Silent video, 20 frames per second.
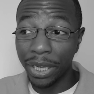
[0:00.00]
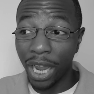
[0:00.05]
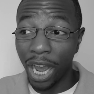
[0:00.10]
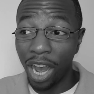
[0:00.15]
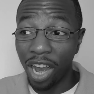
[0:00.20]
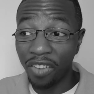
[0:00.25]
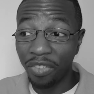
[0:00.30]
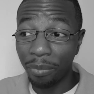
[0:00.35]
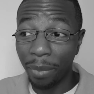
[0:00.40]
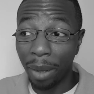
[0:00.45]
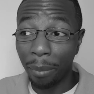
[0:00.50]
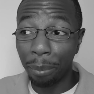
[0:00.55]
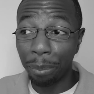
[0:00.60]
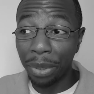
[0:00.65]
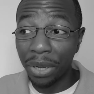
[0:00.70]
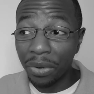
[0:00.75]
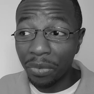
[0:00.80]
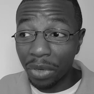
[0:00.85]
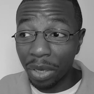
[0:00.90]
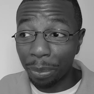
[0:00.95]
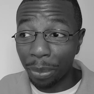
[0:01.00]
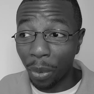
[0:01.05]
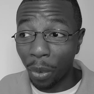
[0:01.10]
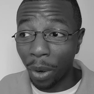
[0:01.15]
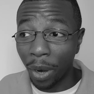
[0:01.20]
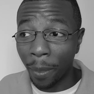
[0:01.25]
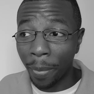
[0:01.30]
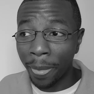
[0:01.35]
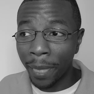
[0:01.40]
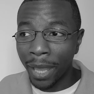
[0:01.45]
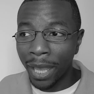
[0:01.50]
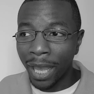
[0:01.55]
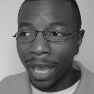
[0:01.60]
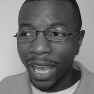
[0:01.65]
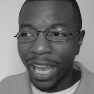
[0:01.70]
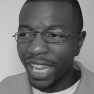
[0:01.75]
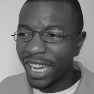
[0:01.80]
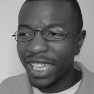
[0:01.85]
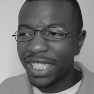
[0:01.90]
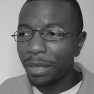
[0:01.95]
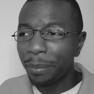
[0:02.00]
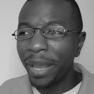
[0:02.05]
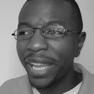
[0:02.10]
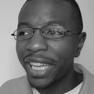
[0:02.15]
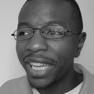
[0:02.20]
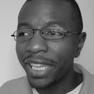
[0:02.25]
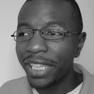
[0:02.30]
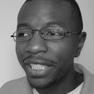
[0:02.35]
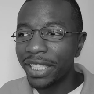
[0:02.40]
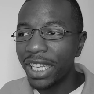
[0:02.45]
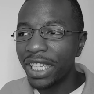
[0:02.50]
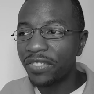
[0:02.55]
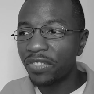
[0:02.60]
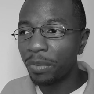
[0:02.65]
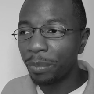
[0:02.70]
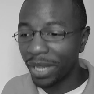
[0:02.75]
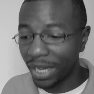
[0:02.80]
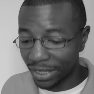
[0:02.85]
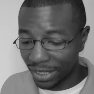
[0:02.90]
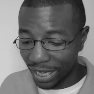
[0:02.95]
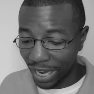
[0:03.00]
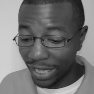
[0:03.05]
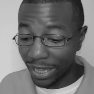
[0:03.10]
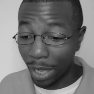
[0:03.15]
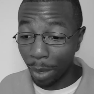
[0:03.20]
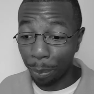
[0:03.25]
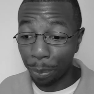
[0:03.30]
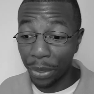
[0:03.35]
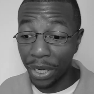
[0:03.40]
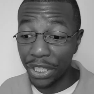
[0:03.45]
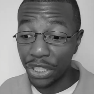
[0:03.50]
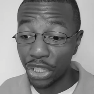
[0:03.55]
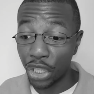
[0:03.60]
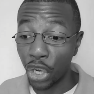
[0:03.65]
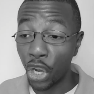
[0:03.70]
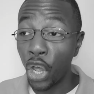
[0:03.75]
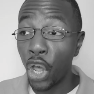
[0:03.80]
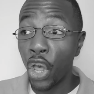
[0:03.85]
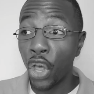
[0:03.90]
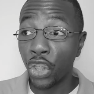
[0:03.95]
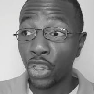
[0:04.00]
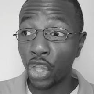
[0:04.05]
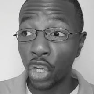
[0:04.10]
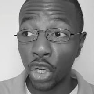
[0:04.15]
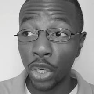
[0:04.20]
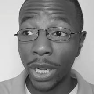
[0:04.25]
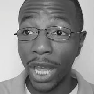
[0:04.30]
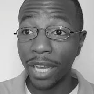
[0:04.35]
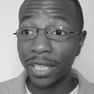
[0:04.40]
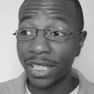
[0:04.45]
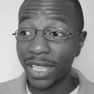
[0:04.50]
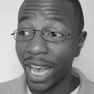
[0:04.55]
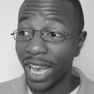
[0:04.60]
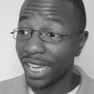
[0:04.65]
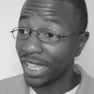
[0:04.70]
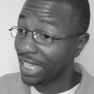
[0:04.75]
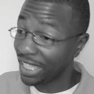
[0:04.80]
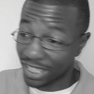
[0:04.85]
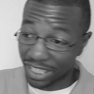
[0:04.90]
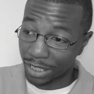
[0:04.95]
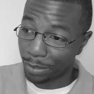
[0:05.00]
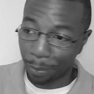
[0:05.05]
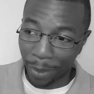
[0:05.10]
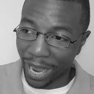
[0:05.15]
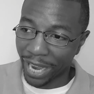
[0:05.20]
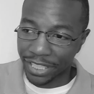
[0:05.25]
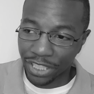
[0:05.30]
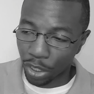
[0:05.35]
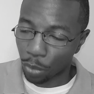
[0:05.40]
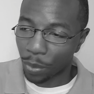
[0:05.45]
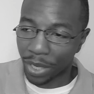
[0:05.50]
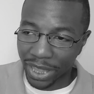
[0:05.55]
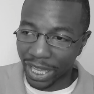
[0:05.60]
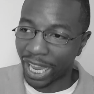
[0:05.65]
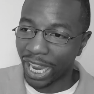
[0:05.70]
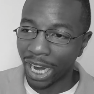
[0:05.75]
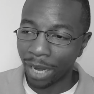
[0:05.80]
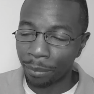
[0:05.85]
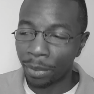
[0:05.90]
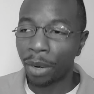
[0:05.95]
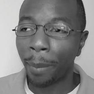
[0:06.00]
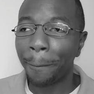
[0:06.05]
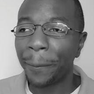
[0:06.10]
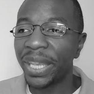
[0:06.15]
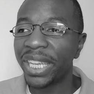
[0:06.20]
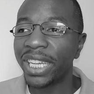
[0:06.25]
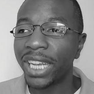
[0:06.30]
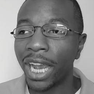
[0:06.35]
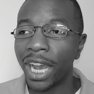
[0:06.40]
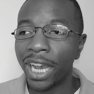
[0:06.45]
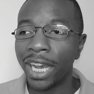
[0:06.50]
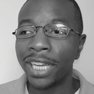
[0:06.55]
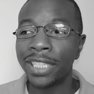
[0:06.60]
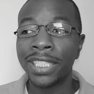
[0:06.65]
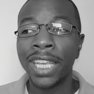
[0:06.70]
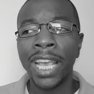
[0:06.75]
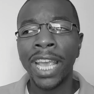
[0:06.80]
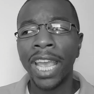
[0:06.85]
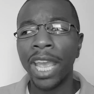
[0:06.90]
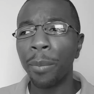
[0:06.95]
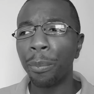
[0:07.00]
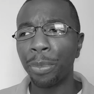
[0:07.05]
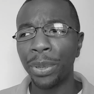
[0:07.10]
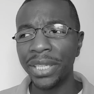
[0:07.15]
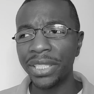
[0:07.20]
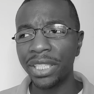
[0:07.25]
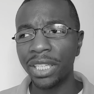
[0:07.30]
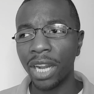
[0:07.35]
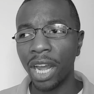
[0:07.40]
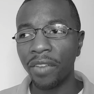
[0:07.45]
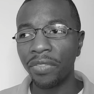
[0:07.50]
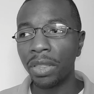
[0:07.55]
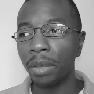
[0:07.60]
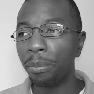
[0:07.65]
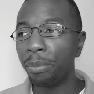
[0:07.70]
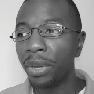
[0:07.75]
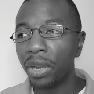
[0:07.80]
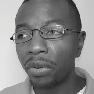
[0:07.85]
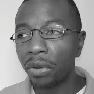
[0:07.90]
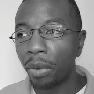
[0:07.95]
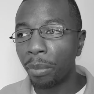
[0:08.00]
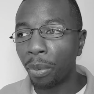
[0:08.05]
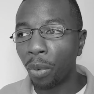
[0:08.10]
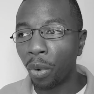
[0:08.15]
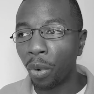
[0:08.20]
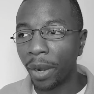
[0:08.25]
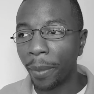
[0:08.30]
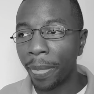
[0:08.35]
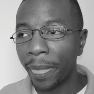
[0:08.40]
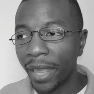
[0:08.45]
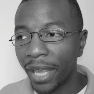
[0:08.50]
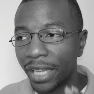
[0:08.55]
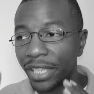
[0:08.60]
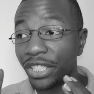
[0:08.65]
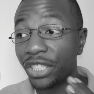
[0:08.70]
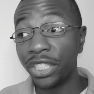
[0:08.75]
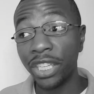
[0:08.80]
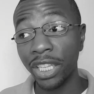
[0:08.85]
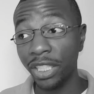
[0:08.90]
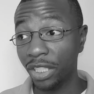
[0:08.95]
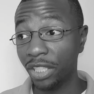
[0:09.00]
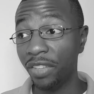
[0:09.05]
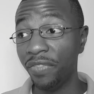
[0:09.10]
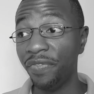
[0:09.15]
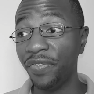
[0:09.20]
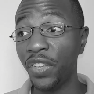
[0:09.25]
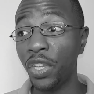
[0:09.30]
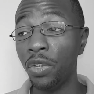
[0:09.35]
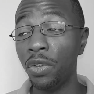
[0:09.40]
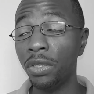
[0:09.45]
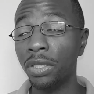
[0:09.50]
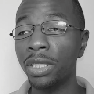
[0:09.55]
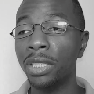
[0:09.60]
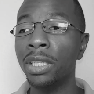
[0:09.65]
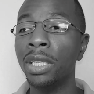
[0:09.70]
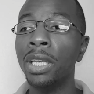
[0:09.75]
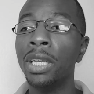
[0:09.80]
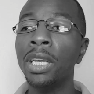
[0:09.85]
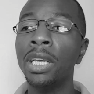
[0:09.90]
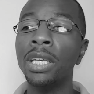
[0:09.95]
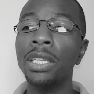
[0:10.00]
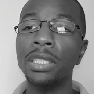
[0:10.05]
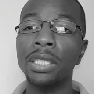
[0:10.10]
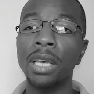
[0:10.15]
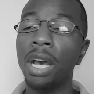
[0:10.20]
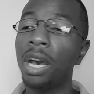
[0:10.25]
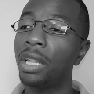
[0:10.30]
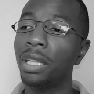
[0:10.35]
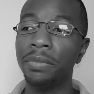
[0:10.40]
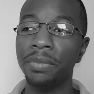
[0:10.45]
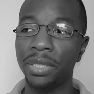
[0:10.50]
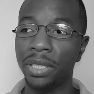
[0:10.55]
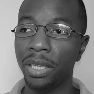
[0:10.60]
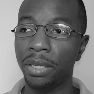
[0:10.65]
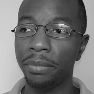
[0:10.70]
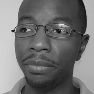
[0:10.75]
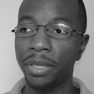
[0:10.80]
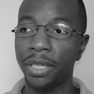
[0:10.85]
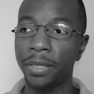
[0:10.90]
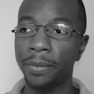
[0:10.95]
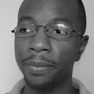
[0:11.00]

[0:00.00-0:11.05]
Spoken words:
off my book report, it doesn't make any sense for me to take that printer, throw it outside, and then smash it with a hammer because it printed off the book report. It's just confusion. All I'm saying, bro.